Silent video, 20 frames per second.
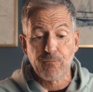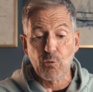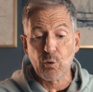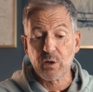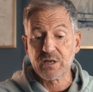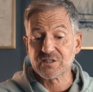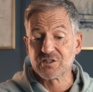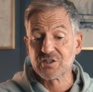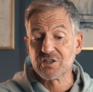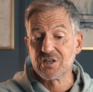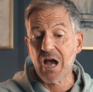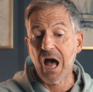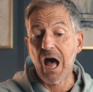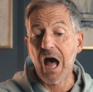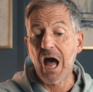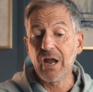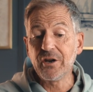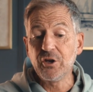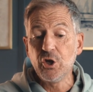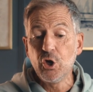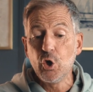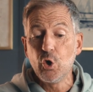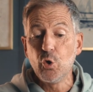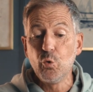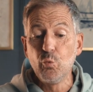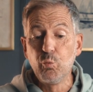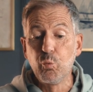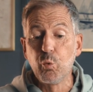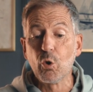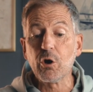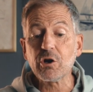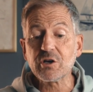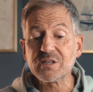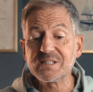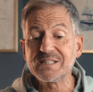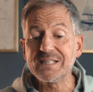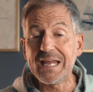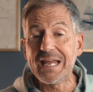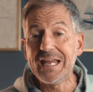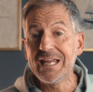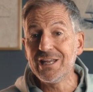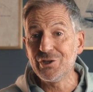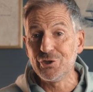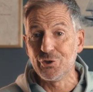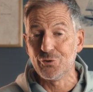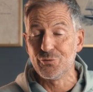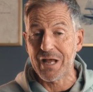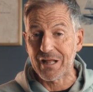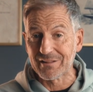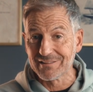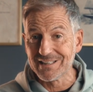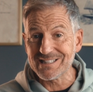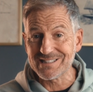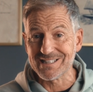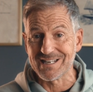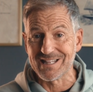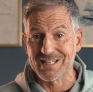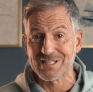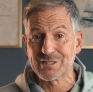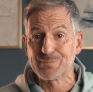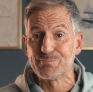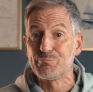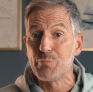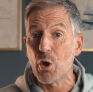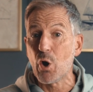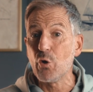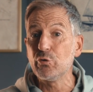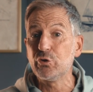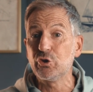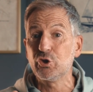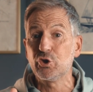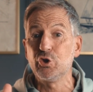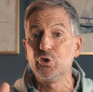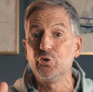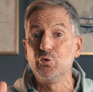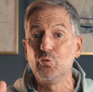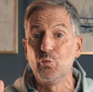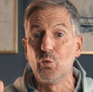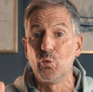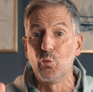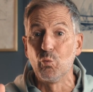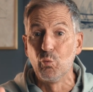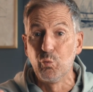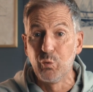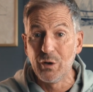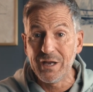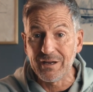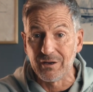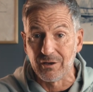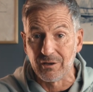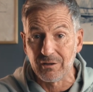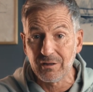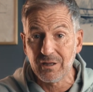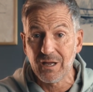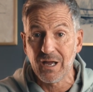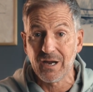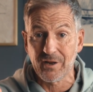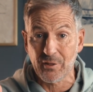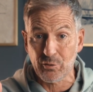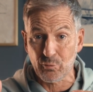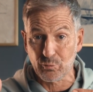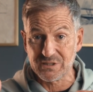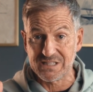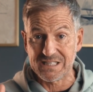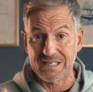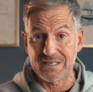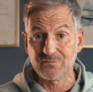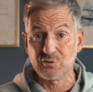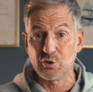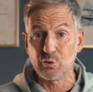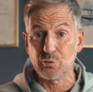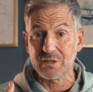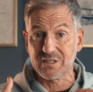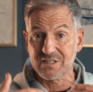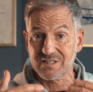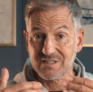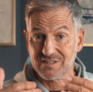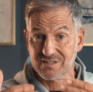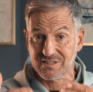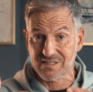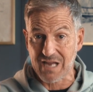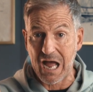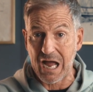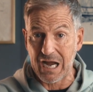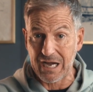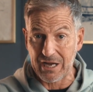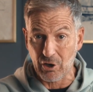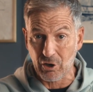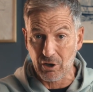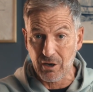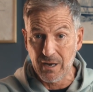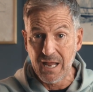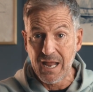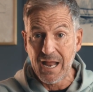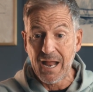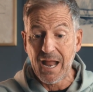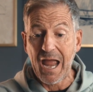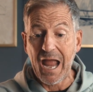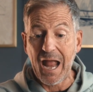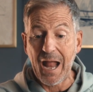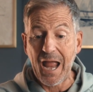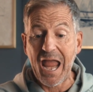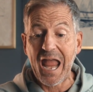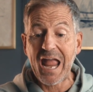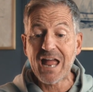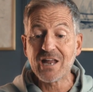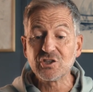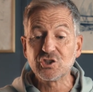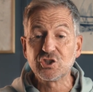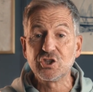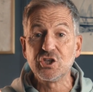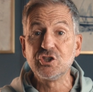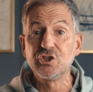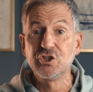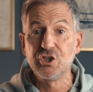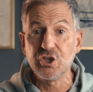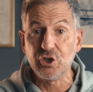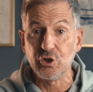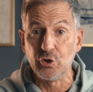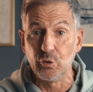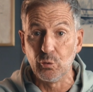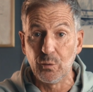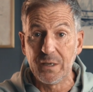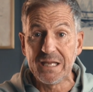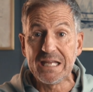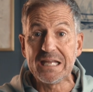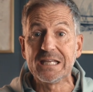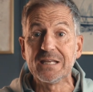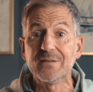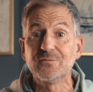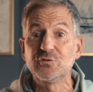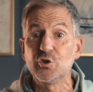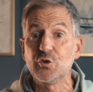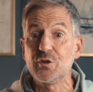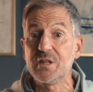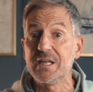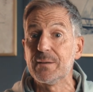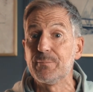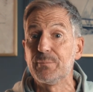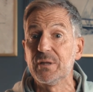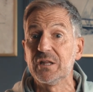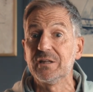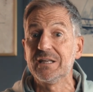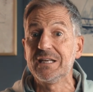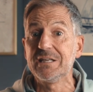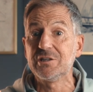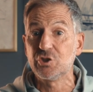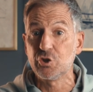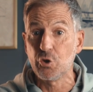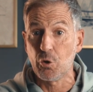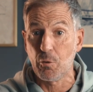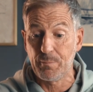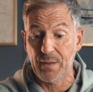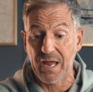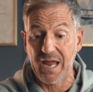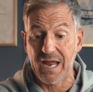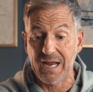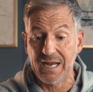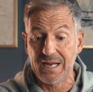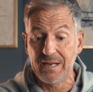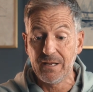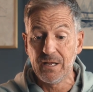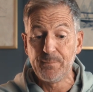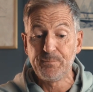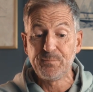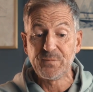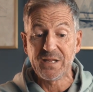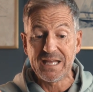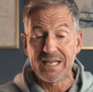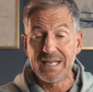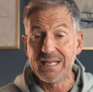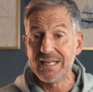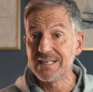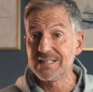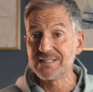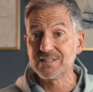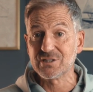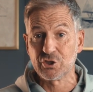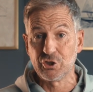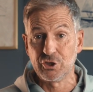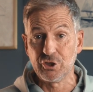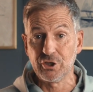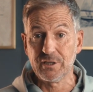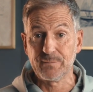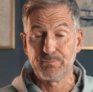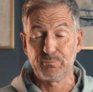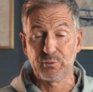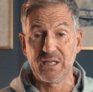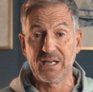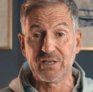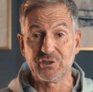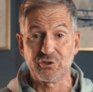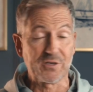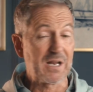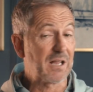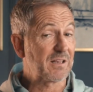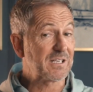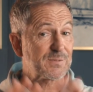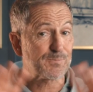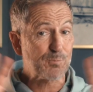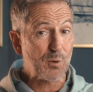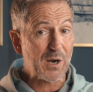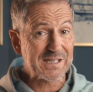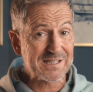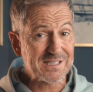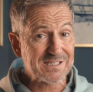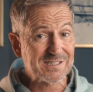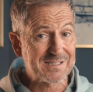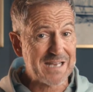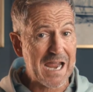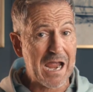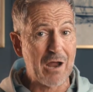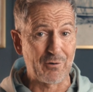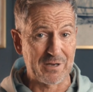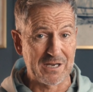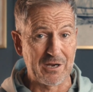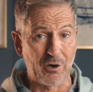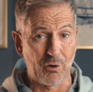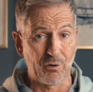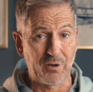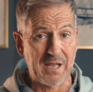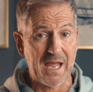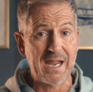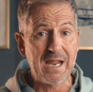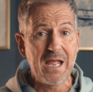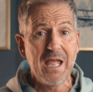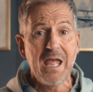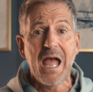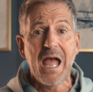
For it is God who works in you. Now listen to this, both to will, in other words, he gives you a desire, and to do, he gives you the ability to obey his good pleasure. Now let's break this down here, okay?